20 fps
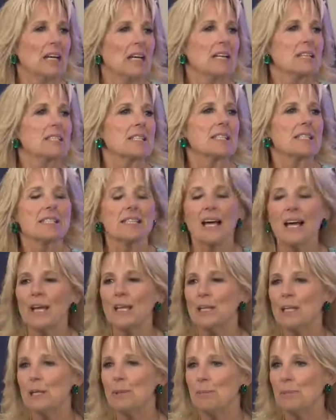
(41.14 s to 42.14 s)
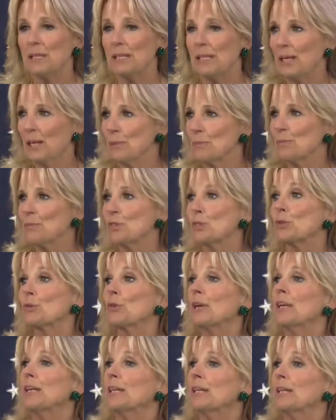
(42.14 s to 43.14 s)
a society becomes
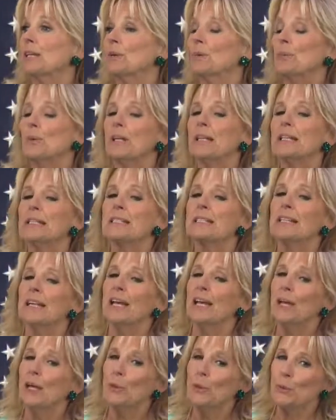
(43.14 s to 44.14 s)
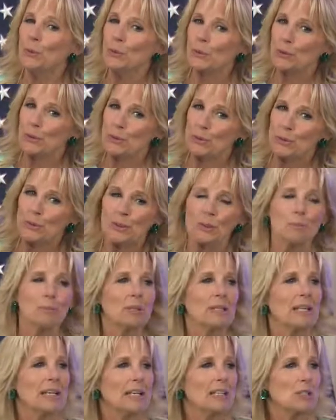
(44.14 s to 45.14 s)
great when its elder
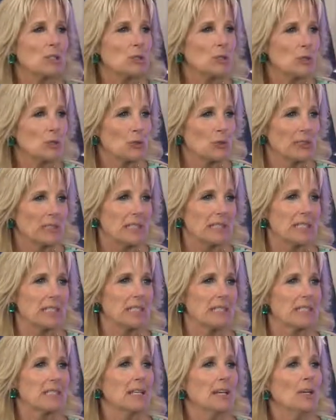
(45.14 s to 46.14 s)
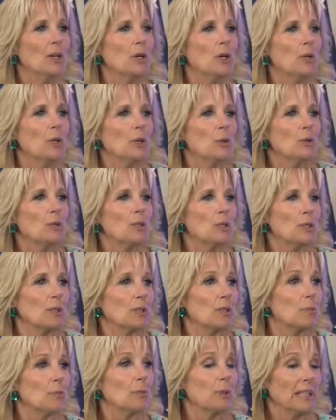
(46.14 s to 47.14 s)
plant trees whose
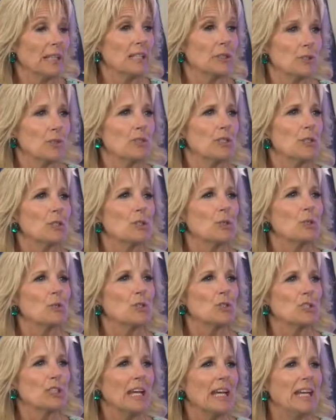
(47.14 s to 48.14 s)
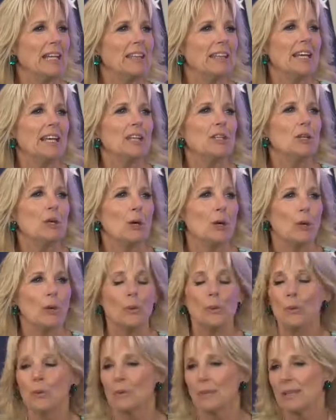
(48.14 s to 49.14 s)
shade they
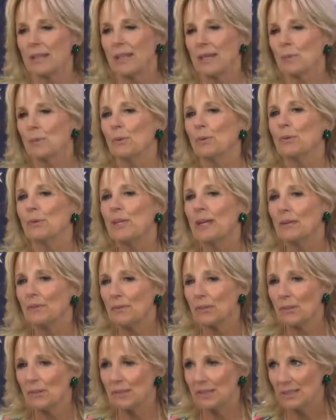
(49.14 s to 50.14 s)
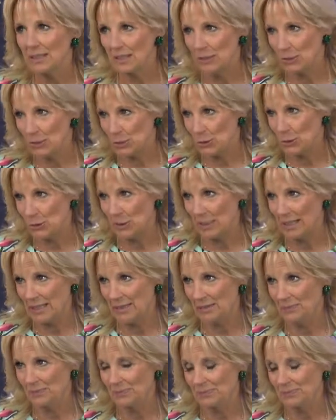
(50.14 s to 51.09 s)
know they will never enjoy.